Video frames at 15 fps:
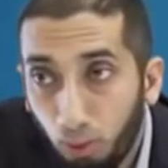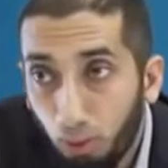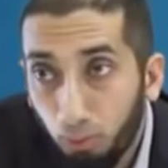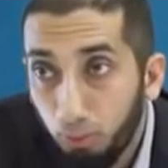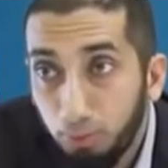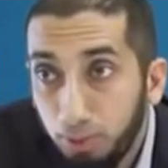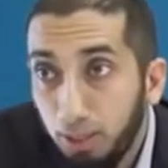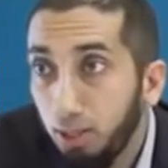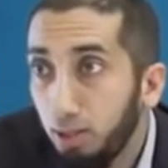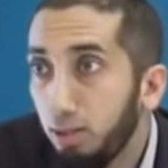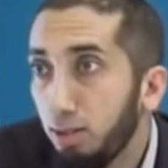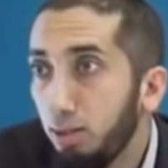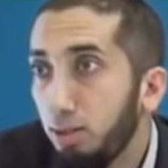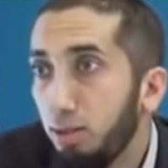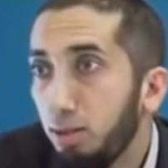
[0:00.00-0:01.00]
What,
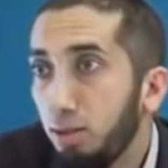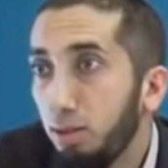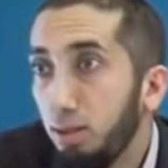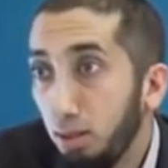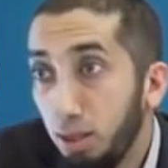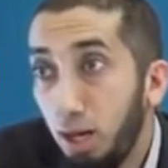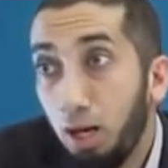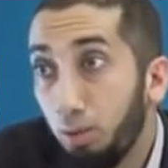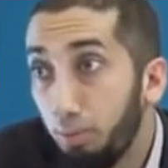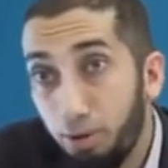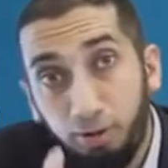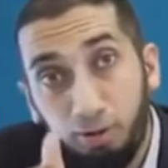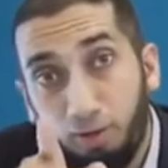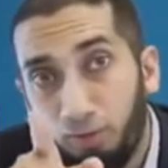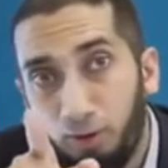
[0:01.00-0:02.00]
me? Yeah,
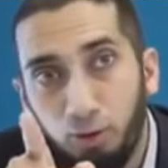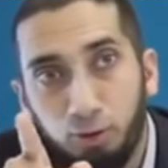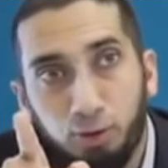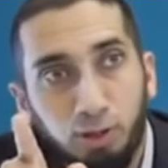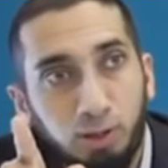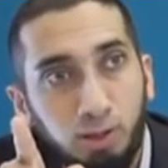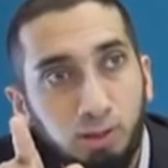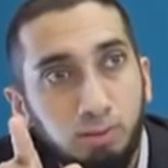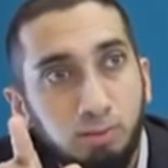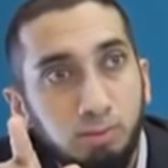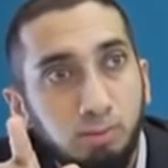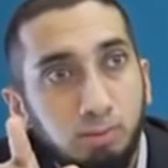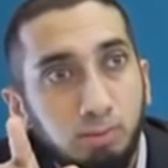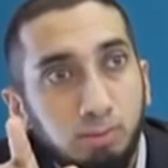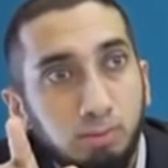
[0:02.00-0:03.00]
better not follow shaitan.
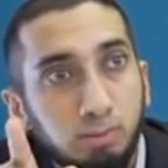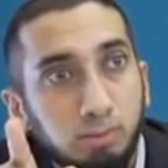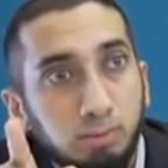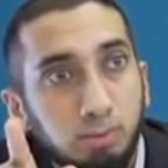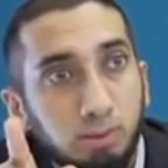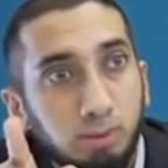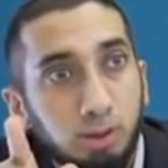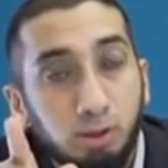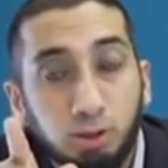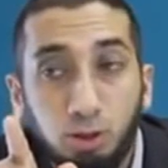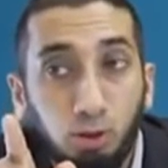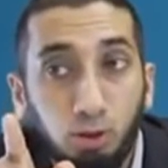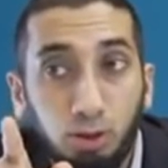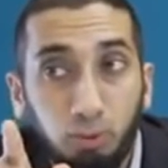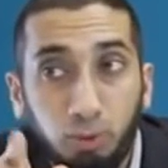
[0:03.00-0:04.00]
Because
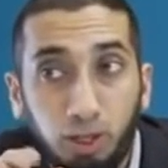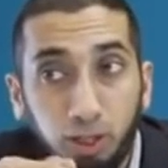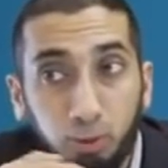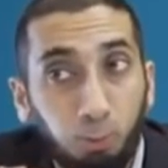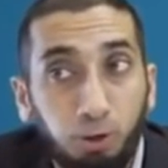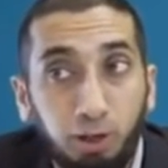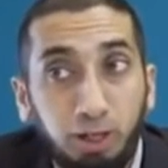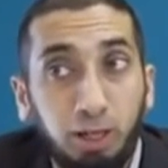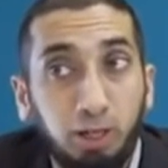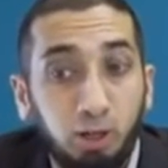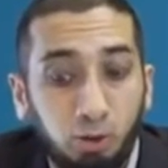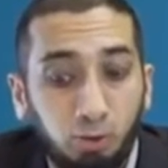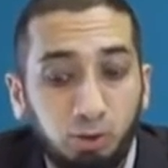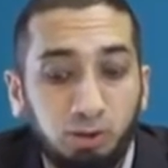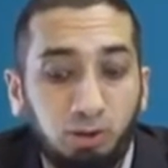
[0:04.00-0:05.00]
the only way it's pointing at
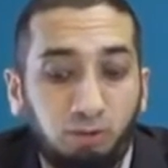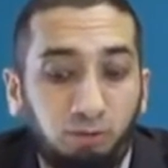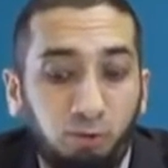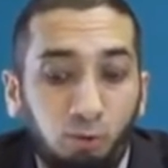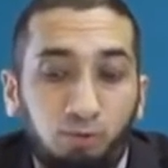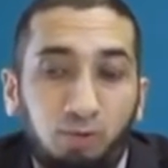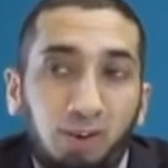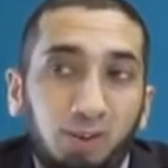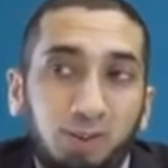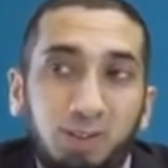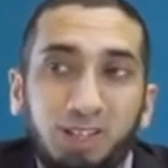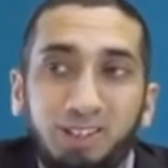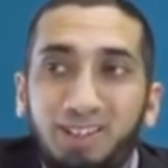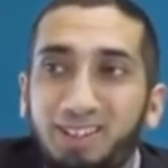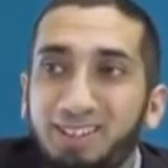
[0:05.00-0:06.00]
you is if you follow
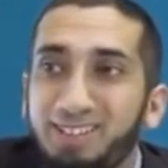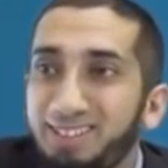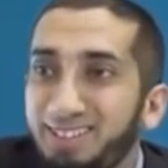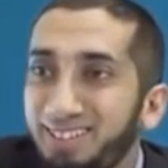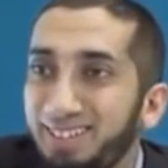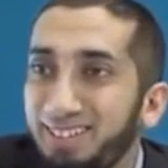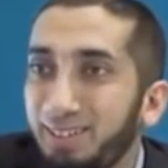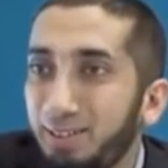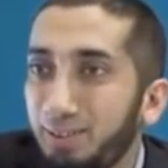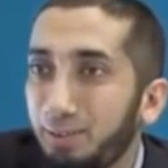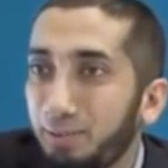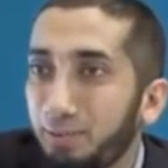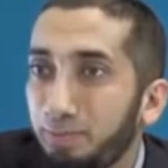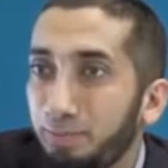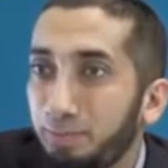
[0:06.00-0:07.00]
shaitan.
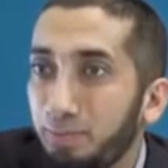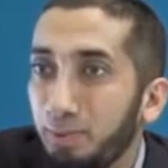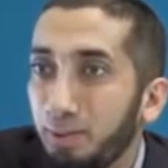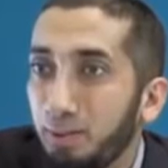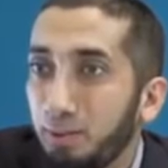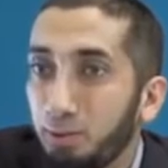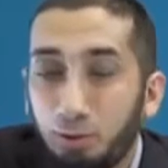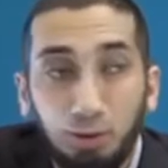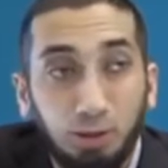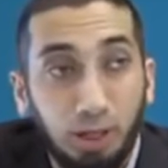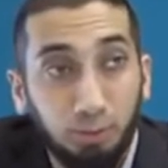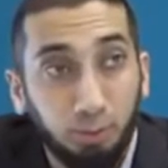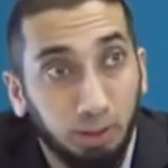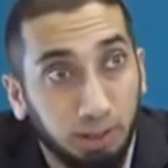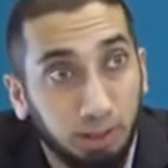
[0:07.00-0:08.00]
So you
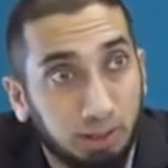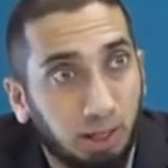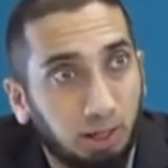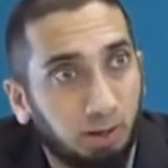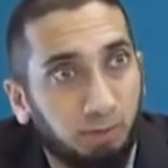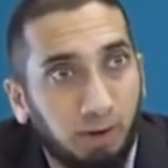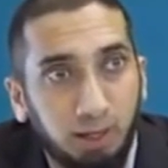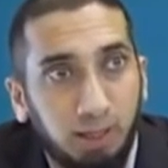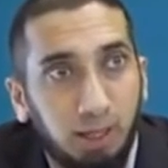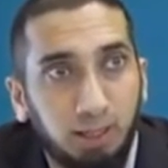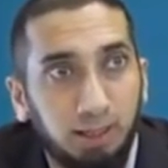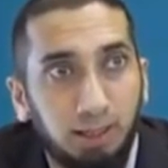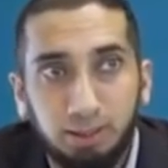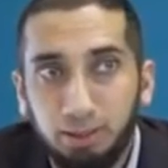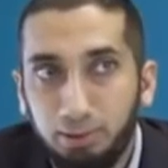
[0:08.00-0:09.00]
get really terrified.
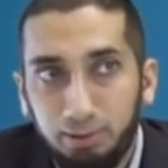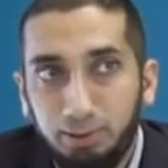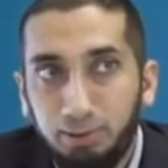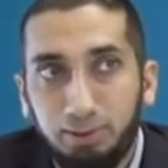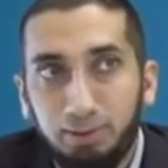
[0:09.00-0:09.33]
Ya Allah,